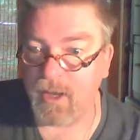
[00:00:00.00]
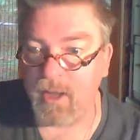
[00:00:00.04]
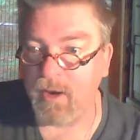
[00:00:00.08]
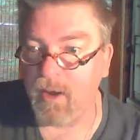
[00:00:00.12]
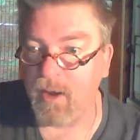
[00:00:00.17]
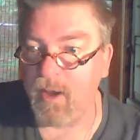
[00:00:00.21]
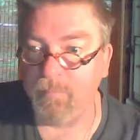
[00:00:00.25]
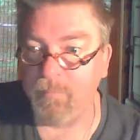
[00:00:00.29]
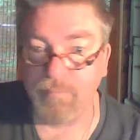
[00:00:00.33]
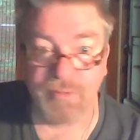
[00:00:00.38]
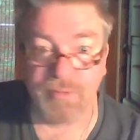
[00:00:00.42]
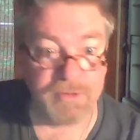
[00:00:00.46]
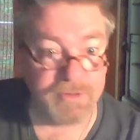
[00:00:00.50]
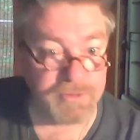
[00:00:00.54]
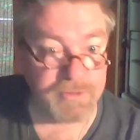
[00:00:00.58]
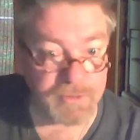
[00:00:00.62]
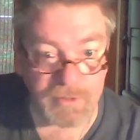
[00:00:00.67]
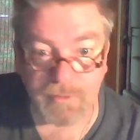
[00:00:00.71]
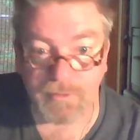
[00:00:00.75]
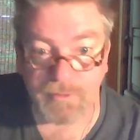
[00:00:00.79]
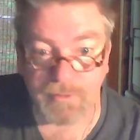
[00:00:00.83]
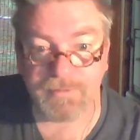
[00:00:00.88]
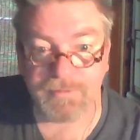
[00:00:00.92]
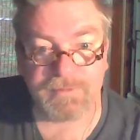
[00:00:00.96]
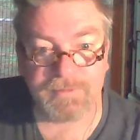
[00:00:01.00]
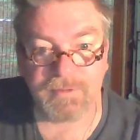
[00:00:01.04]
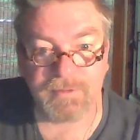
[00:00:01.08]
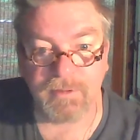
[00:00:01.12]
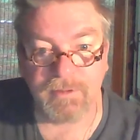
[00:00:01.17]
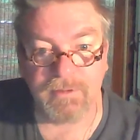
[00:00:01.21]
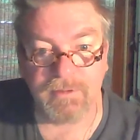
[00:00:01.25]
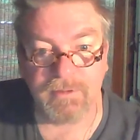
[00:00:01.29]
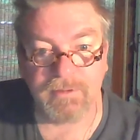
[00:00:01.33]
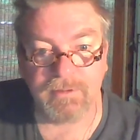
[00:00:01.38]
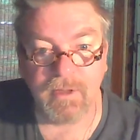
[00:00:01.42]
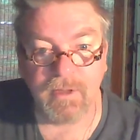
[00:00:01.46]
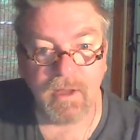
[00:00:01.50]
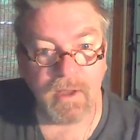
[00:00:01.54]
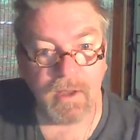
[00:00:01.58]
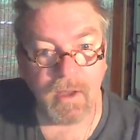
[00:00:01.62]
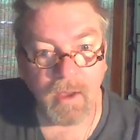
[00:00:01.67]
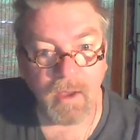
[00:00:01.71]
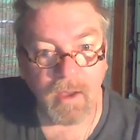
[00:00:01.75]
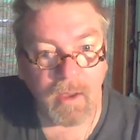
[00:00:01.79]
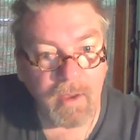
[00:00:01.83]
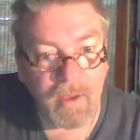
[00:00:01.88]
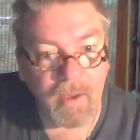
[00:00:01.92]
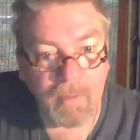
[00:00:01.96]
and I produce. And
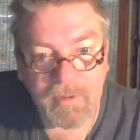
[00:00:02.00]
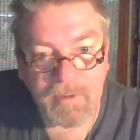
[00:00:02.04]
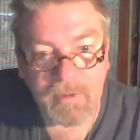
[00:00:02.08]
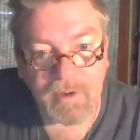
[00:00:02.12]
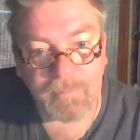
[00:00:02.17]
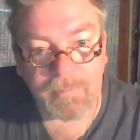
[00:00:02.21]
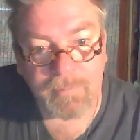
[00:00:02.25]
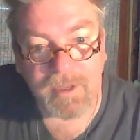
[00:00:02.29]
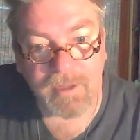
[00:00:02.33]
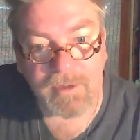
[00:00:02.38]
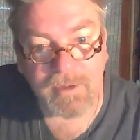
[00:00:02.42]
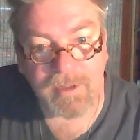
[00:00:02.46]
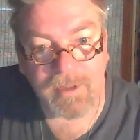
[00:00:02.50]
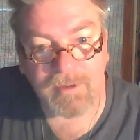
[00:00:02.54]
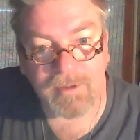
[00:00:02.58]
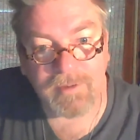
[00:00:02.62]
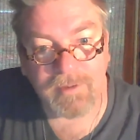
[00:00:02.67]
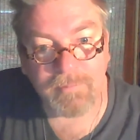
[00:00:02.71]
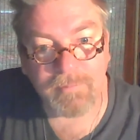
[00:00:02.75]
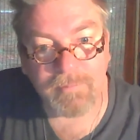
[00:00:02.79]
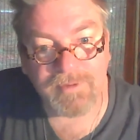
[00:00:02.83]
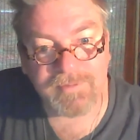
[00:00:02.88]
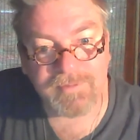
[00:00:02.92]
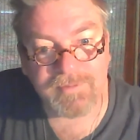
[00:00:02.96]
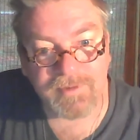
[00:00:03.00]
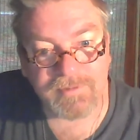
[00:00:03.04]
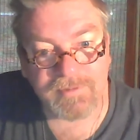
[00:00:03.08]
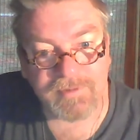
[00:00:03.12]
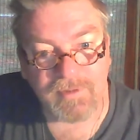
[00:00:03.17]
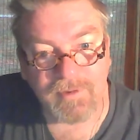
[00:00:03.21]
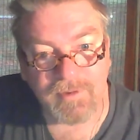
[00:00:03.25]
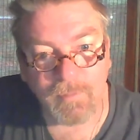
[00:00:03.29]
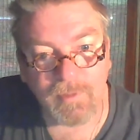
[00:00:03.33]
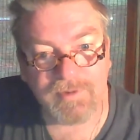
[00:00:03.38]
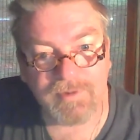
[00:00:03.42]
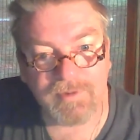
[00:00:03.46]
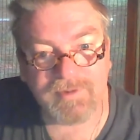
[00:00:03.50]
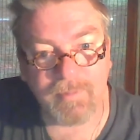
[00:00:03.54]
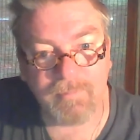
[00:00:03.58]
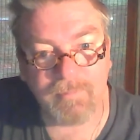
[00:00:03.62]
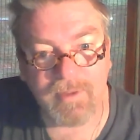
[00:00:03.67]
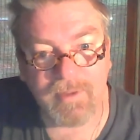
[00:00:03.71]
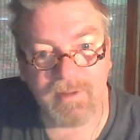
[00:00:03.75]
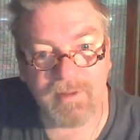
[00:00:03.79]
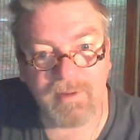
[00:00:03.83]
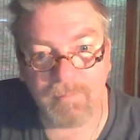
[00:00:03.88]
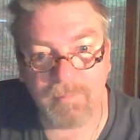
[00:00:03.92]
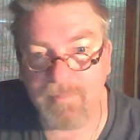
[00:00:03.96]
I mean, I'm a Canadian musician. What does that
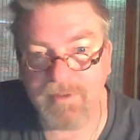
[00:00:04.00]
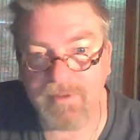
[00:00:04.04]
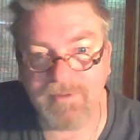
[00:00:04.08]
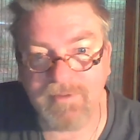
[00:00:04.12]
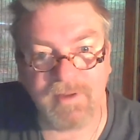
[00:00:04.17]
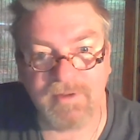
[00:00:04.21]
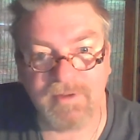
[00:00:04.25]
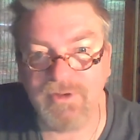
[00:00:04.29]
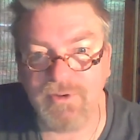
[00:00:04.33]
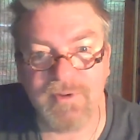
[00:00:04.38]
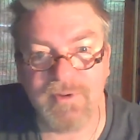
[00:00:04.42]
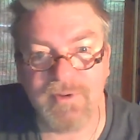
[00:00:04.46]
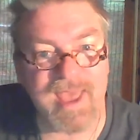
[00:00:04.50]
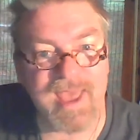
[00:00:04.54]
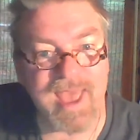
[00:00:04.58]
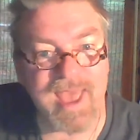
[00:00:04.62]
mean? It means I do